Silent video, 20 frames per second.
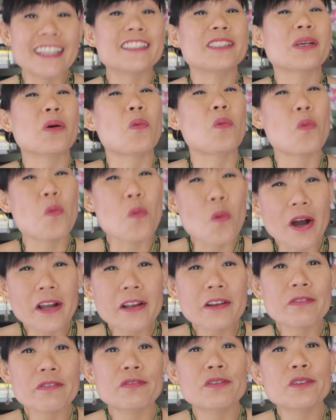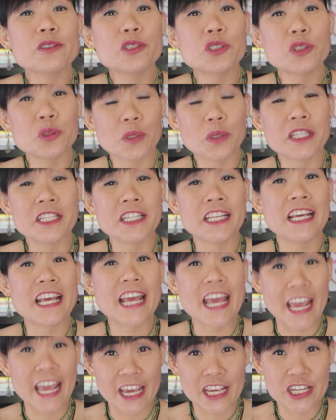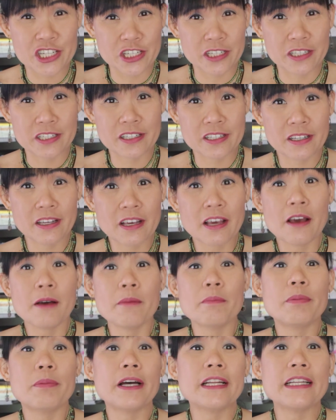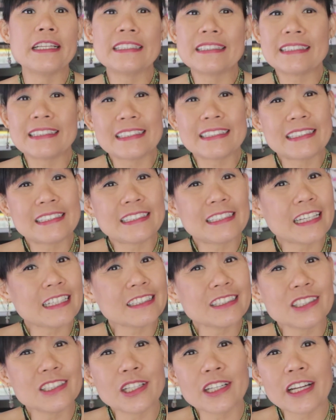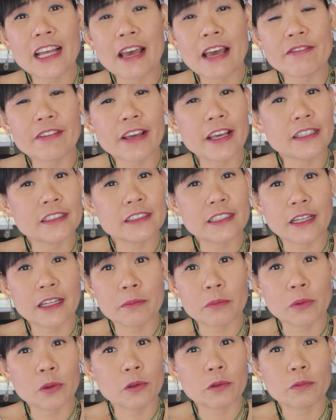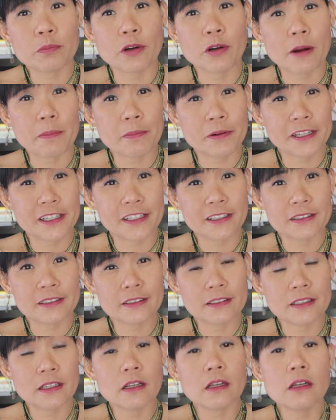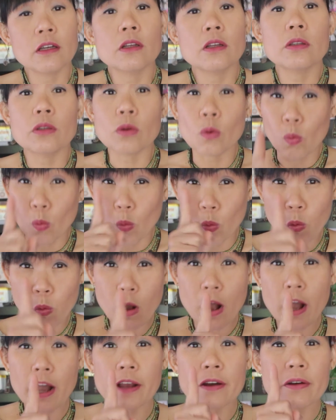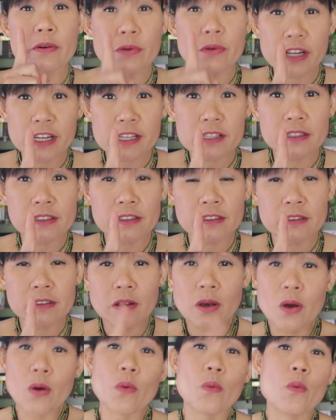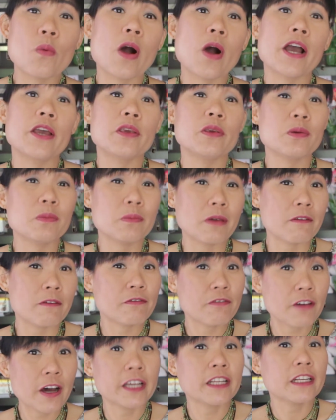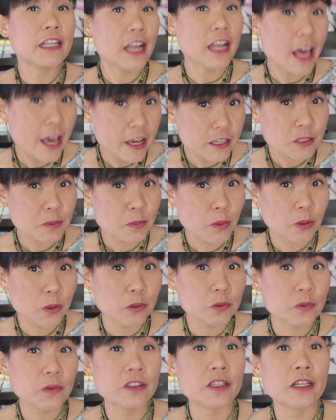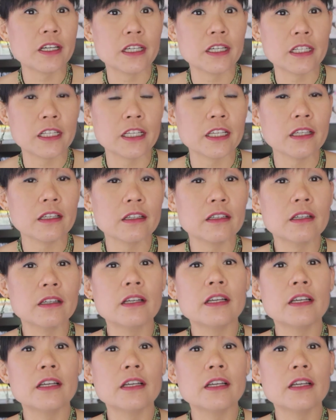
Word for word: is a wonderful sweetening agent, but it does not have anti-mold properties. The one reason why you may find less mold with the honey,